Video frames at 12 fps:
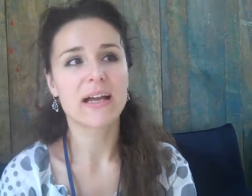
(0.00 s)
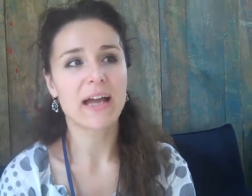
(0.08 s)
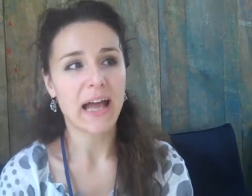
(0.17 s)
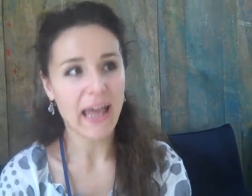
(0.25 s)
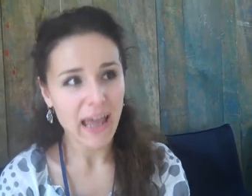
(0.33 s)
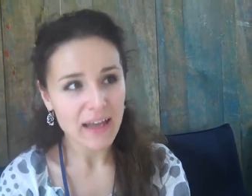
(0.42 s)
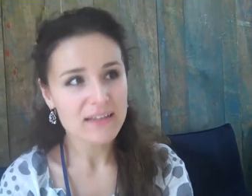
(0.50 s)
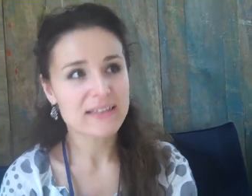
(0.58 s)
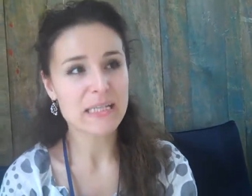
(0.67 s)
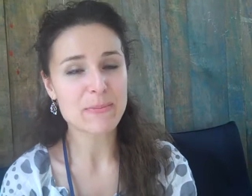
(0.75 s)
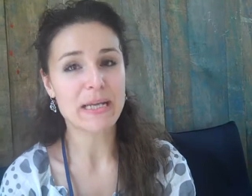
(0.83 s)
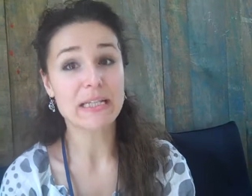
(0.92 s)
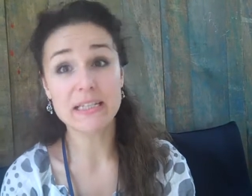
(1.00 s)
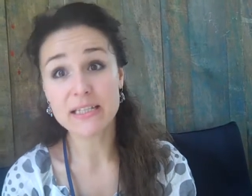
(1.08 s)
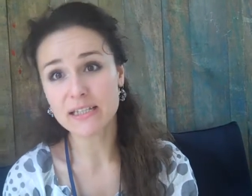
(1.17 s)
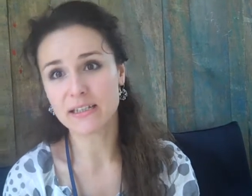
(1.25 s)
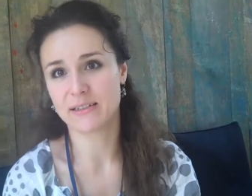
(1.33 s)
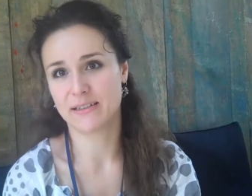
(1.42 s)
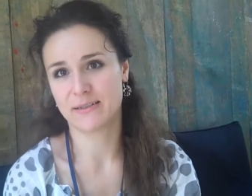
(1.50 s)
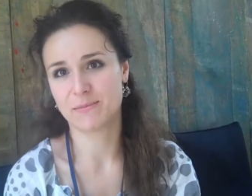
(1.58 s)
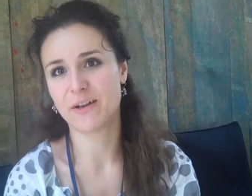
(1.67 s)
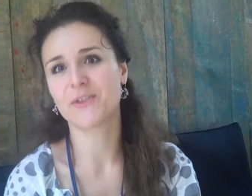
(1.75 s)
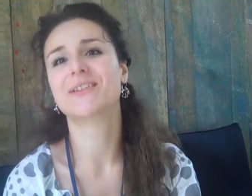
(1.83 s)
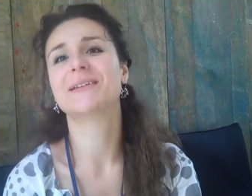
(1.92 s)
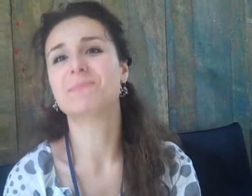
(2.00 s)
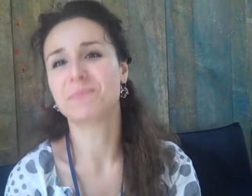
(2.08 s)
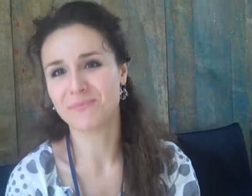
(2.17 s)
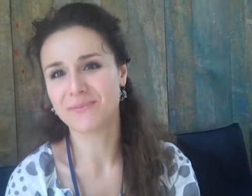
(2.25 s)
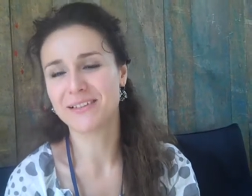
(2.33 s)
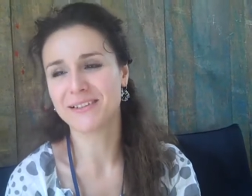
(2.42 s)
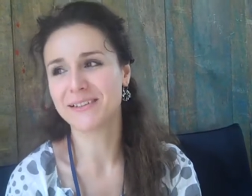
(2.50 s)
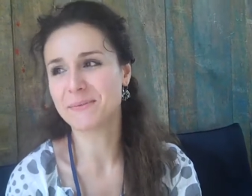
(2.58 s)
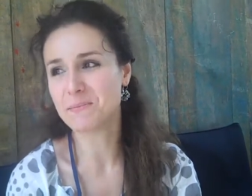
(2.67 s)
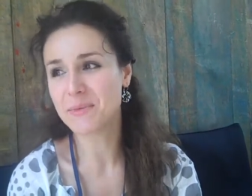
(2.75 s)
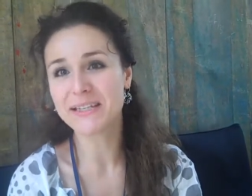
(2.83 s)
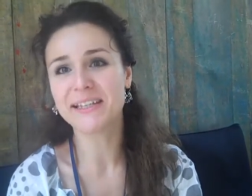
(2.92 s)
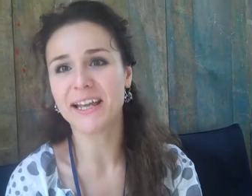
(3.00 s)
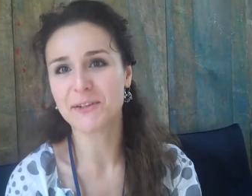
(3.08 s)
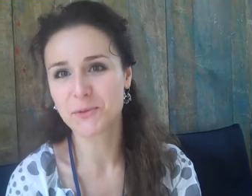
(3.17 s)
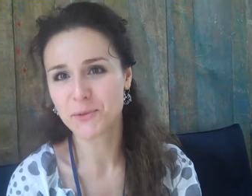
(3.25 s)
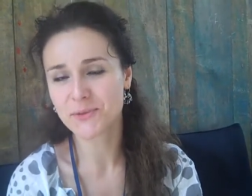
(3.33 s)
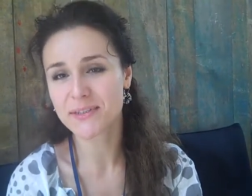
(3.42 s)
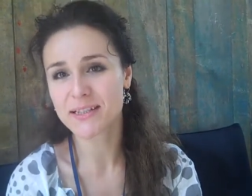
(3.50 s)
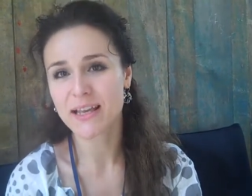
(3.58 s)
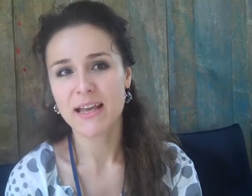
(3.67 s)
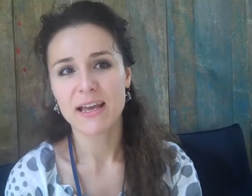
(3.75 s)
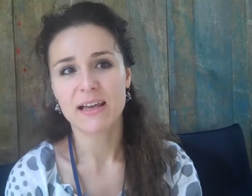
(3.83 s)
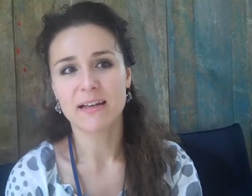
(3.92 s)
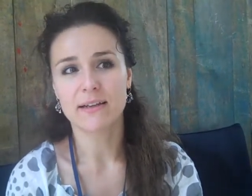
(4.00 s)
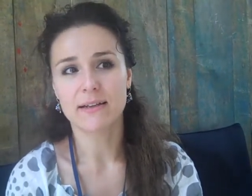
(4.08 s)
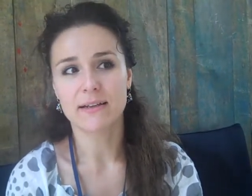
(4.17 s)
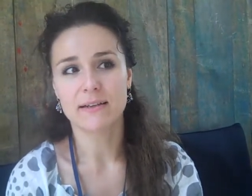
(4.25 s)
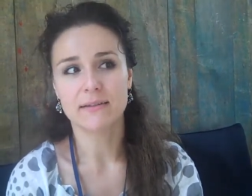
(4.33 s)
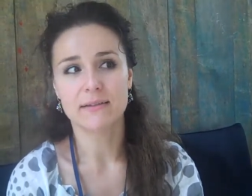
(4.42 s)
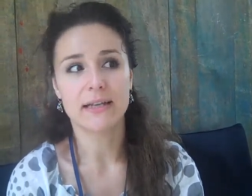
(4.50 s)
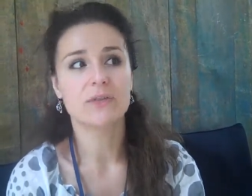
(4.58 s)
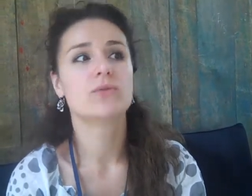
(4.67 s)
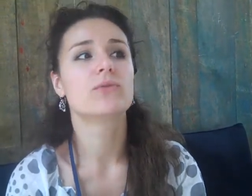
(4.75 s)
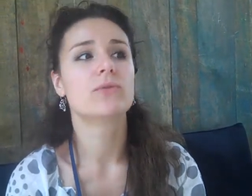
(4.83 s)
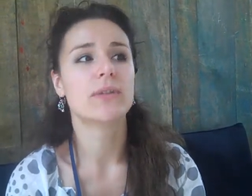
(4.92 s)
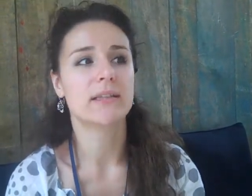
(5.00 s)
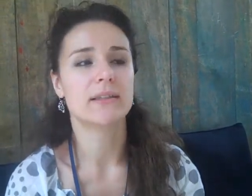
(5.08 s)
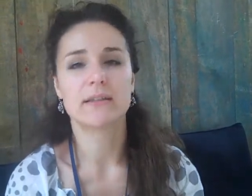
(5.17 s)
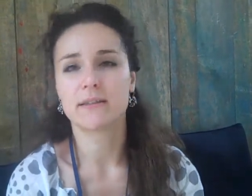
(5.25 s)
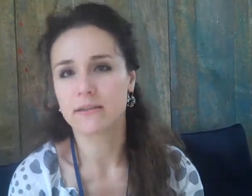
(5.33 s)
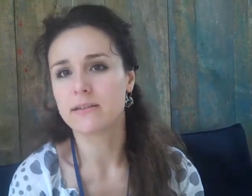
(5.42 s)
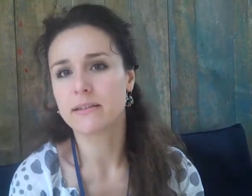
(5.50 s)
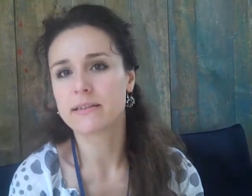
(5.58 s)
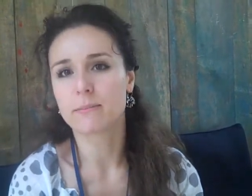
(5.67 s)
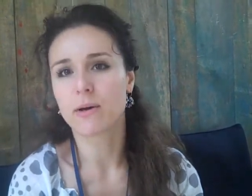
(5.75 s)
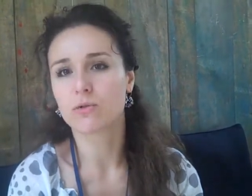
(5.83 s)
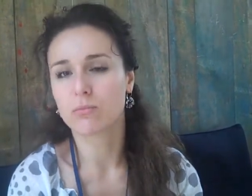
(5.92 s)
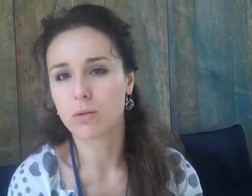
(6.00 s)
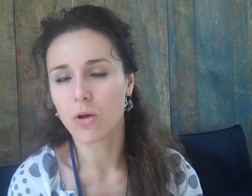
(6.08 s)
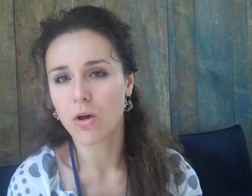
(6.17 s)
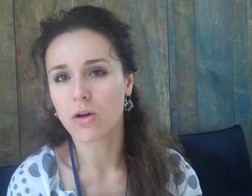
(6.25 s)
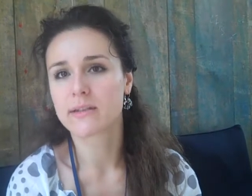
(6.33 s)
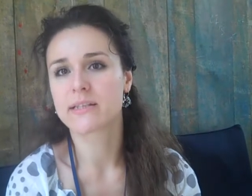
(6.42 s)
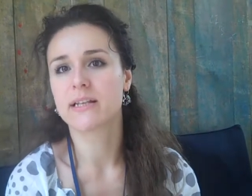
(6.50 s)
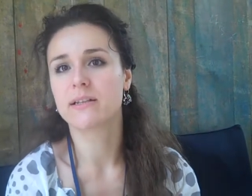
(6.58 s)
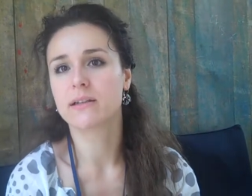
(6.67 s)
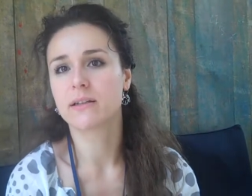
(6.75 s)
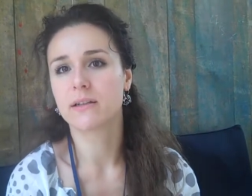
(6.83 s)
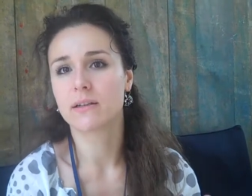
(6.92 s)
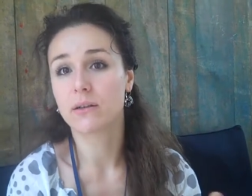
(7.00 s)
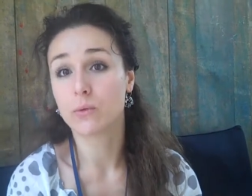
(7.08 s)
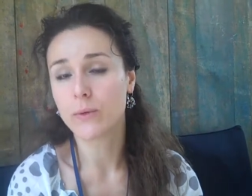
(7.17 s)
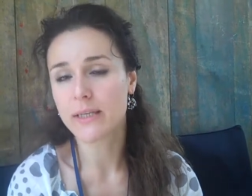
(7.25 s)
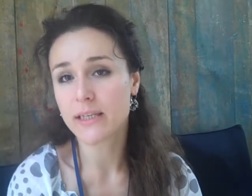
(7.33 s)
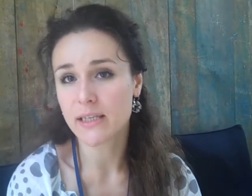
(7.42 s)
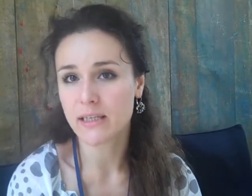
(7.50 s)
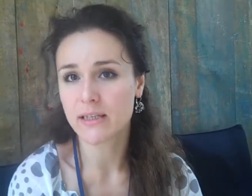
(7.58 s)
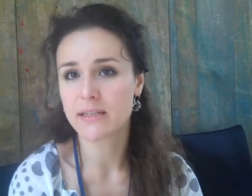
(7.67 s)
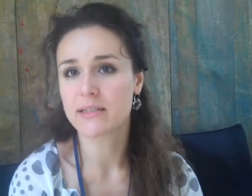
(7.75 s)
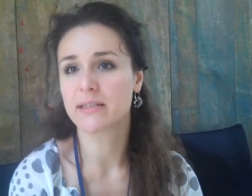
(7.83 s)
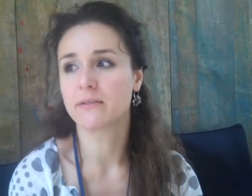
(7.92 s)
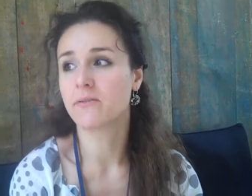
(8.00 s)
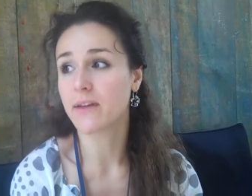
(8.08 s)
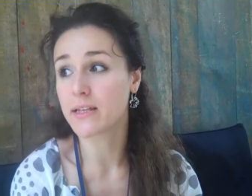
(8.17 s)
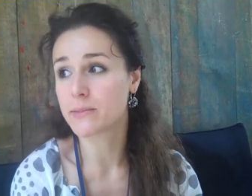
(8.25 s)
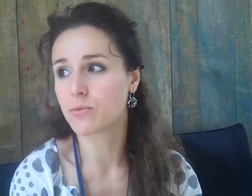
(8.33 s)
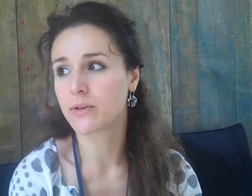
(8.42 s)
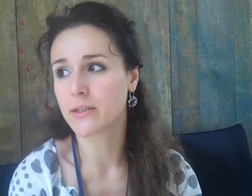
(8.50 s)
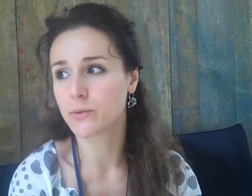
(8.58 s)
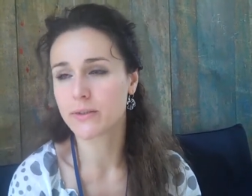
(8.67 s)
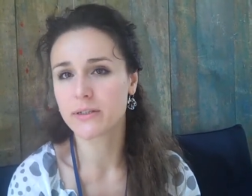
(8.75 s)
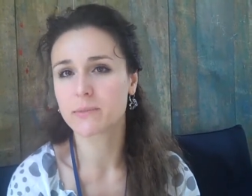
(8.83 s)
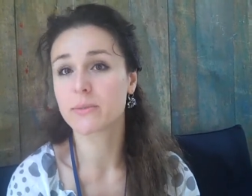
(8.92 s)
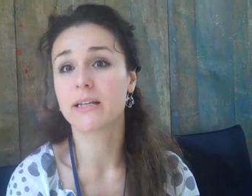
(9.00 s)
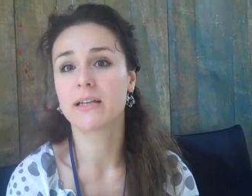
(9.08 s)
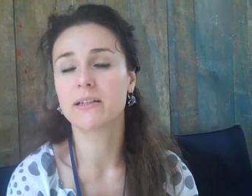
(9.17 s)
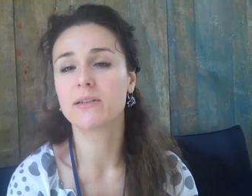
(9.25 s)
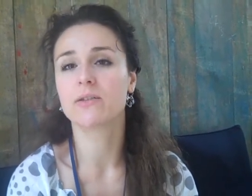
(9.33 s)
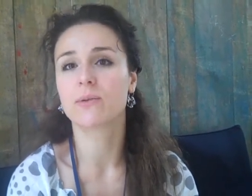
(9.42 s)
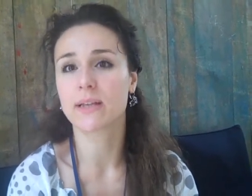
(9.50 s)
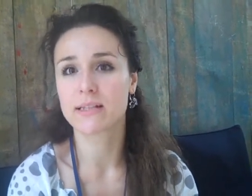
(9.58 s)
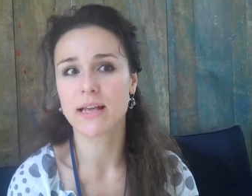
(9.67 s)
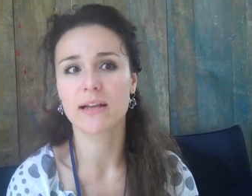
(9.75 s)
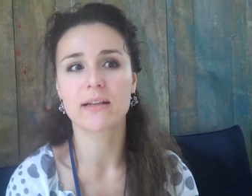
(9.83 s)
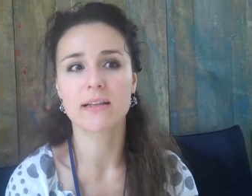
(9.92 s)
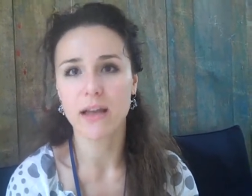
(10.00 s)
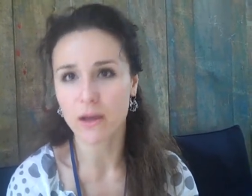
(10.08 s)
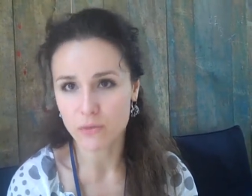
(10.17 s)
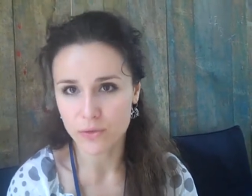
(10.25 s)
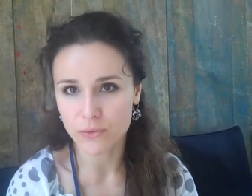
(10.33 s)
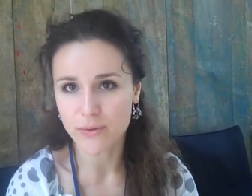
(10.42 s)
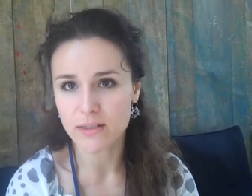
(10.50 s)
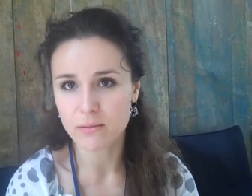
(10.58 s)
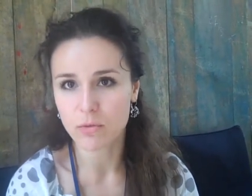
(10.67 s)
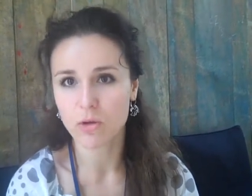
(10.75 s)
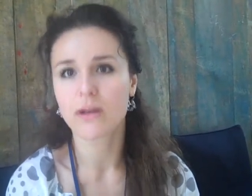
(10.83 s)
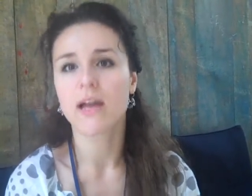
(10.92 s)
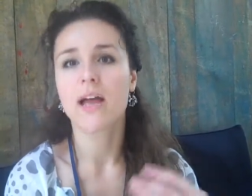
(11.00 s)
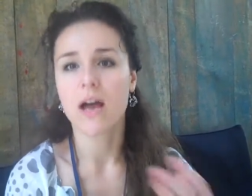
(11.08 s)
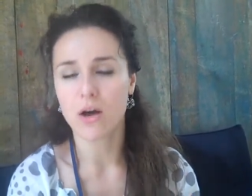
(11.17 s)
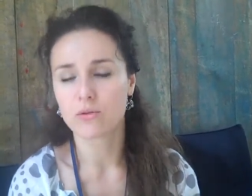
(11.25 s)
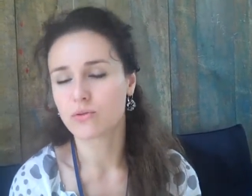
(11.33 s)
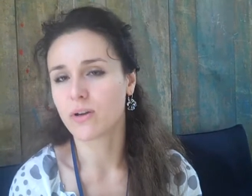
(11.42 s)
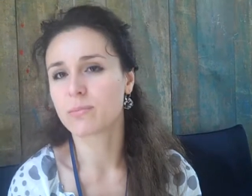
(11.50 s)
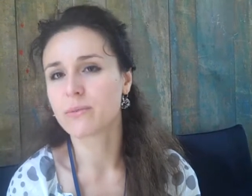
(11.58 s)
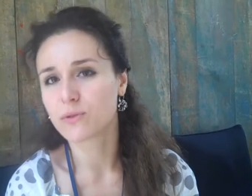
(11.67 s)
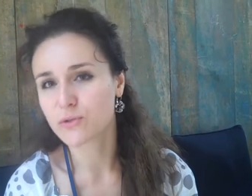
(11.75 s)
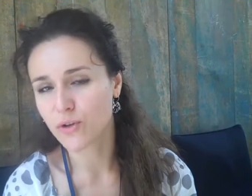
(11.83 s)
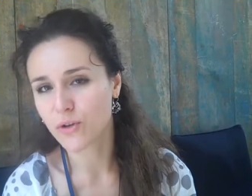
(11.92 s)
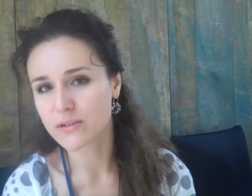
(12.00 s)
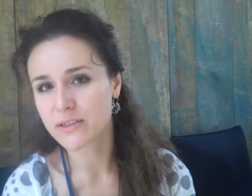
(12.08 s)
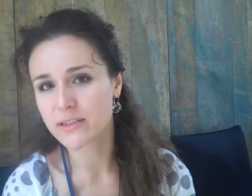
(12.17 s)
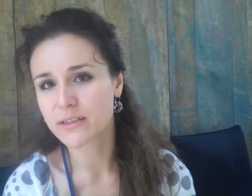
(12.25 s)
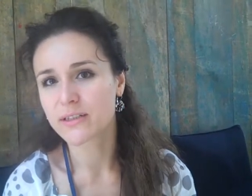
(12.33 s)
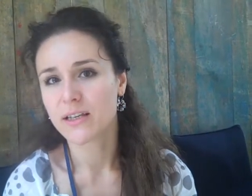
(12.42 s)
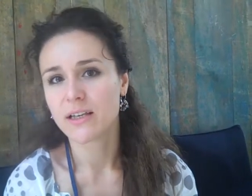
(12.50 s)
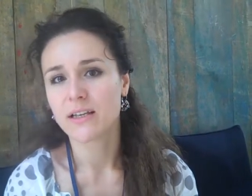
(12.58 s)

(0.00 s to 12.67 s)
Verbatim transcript: Were they? I had some idea about the the, the media tools. Uh, I knew that it's about blogs and uh, wikis and Facebook and Twitter, but I didn't know exactly how to create a blog, how to upload content.